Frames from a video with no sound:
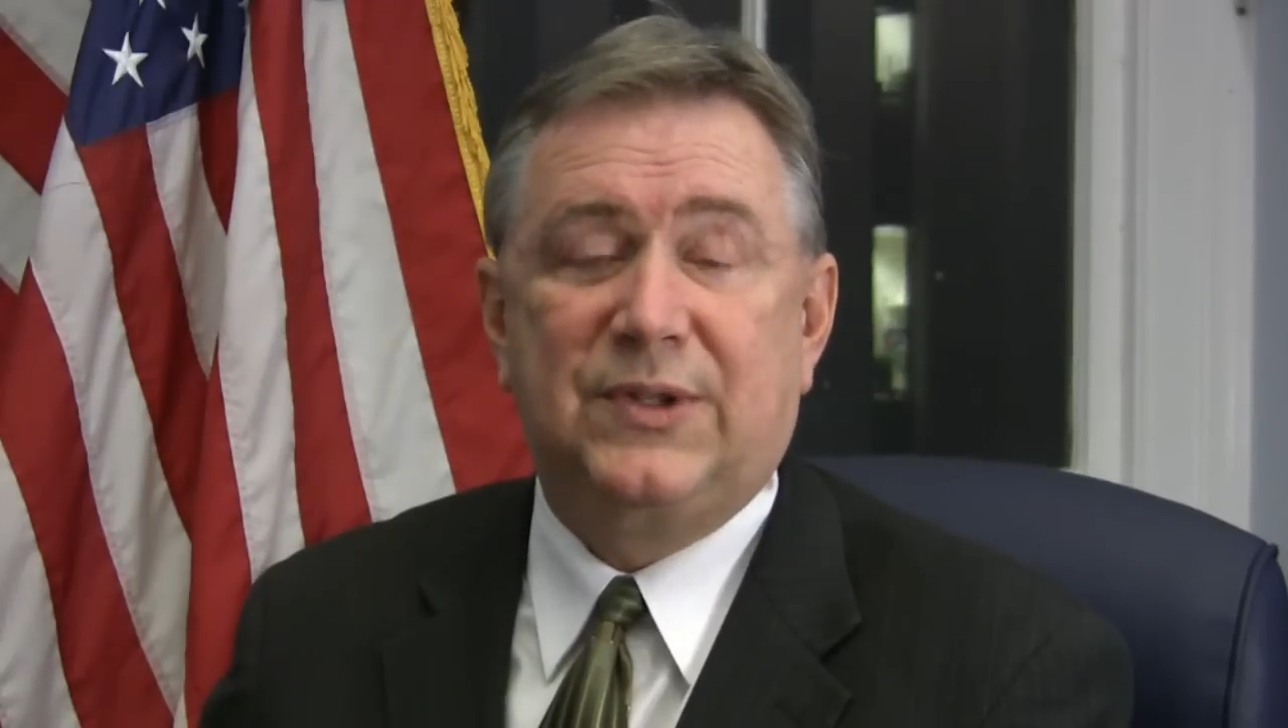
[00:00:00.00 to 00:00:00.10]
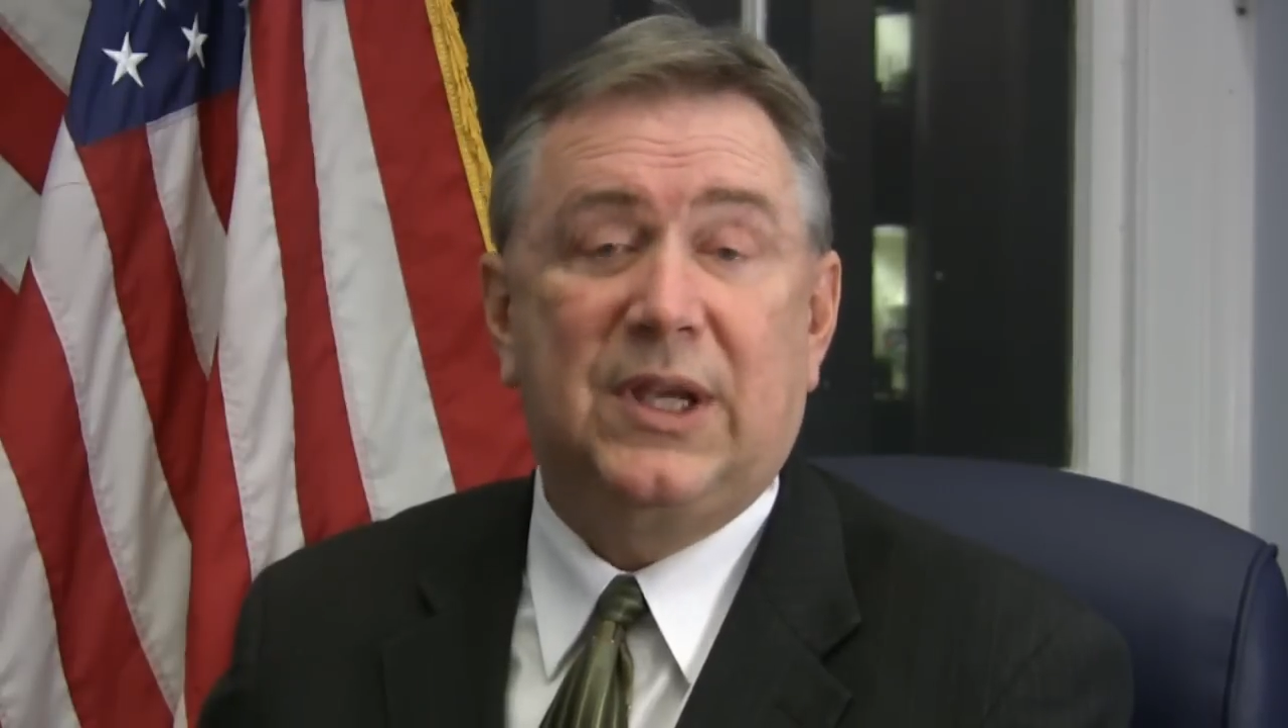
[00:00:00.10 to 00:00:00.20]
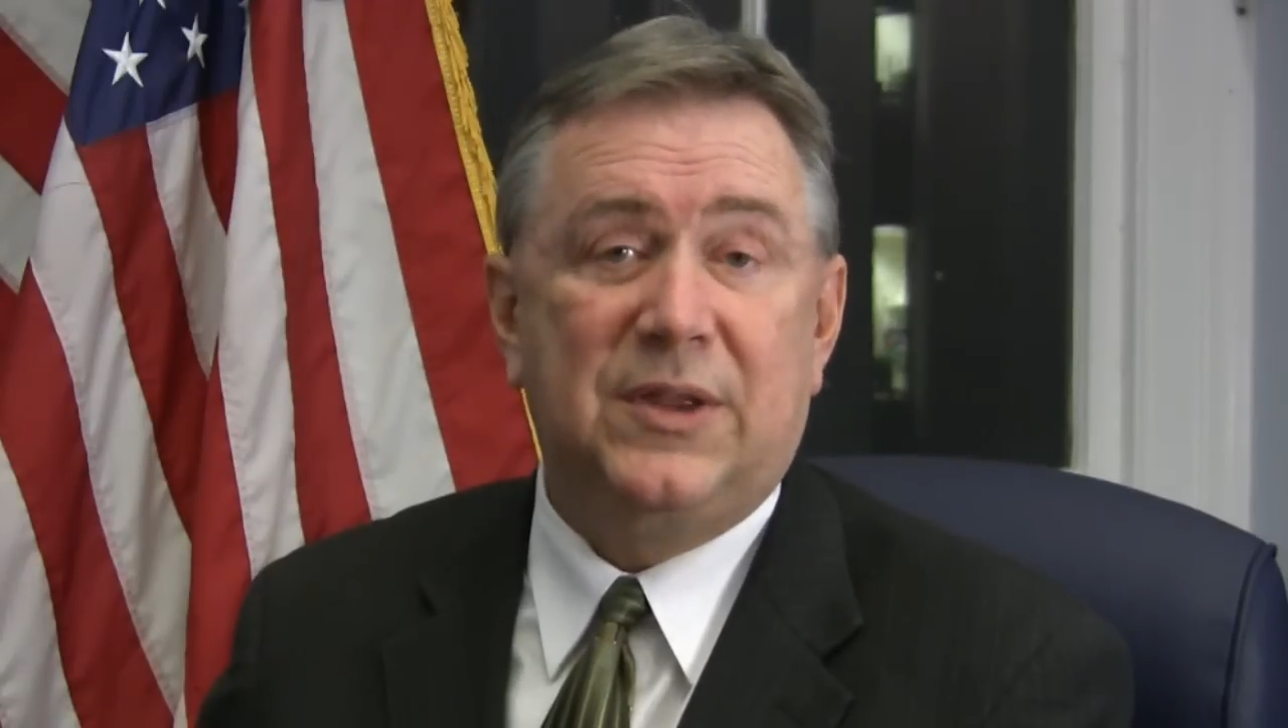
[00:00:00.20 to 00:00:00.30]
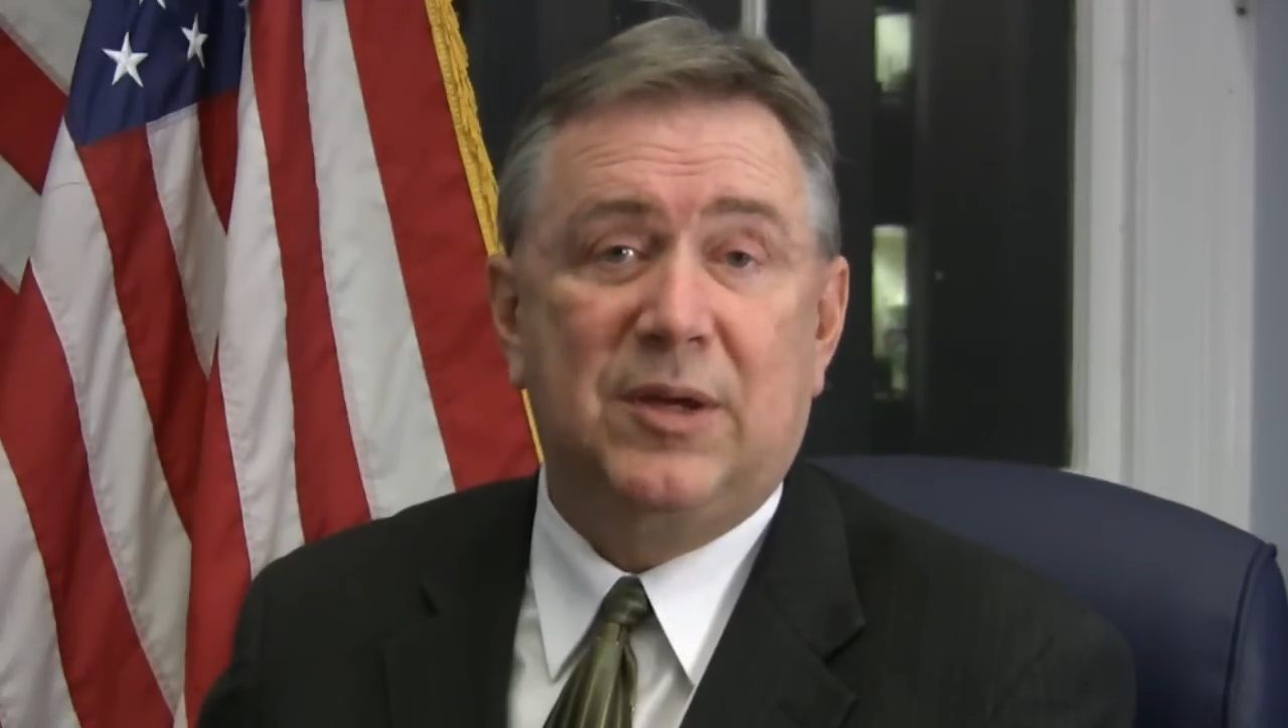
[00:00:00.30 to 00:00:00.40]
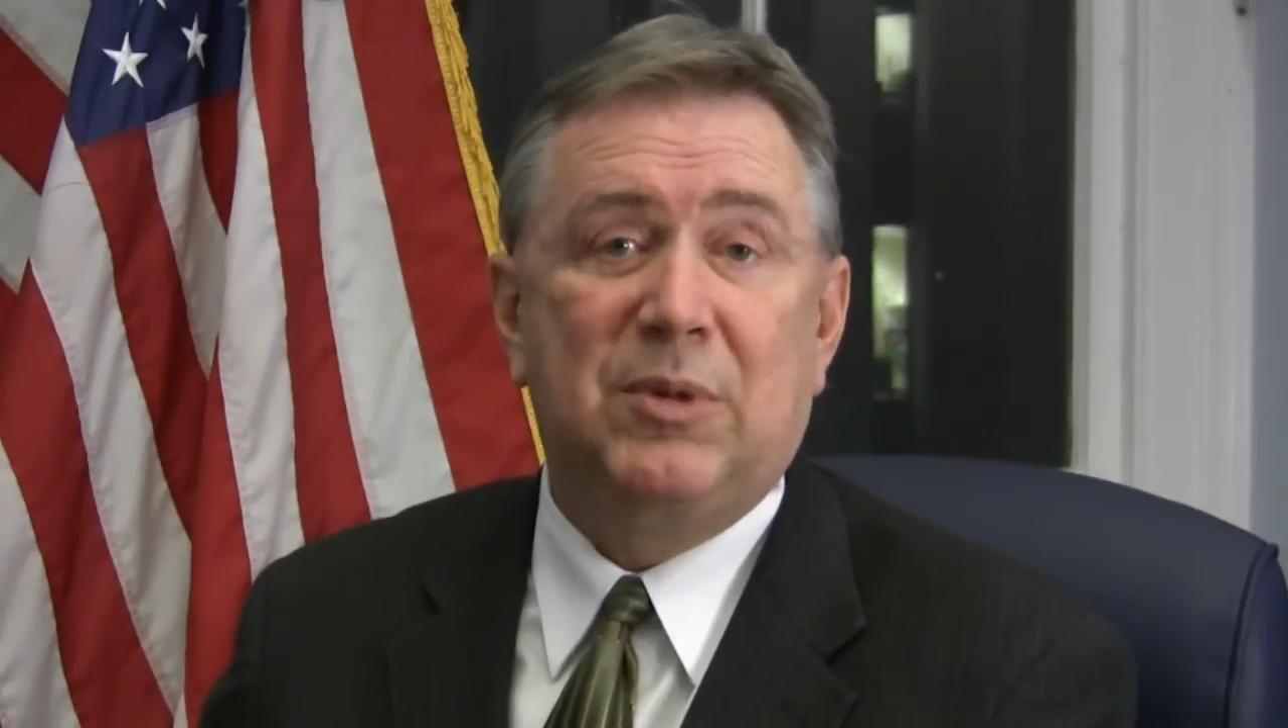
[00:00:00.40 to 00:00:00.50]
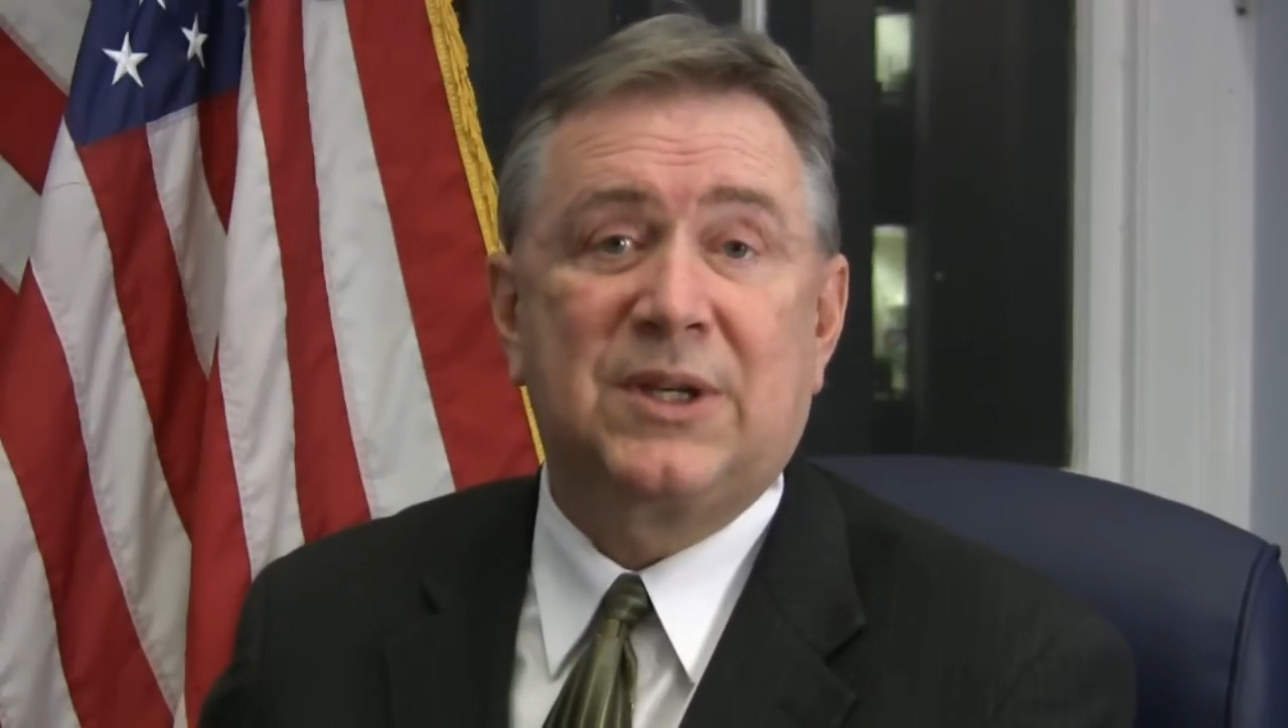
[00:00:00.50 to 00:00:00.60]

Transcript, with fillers: is get them